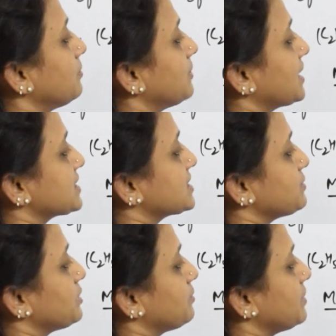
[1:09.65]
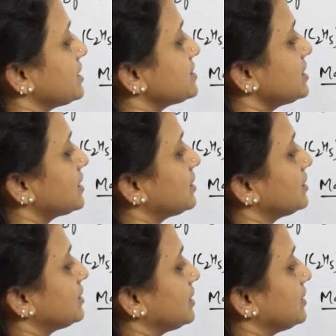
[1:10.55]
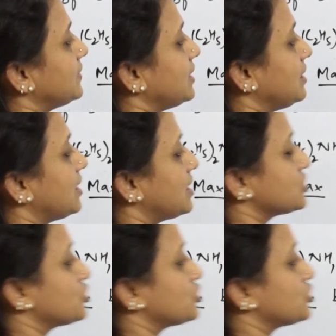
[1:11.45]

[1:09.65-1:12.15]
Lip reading: maximum basic and the last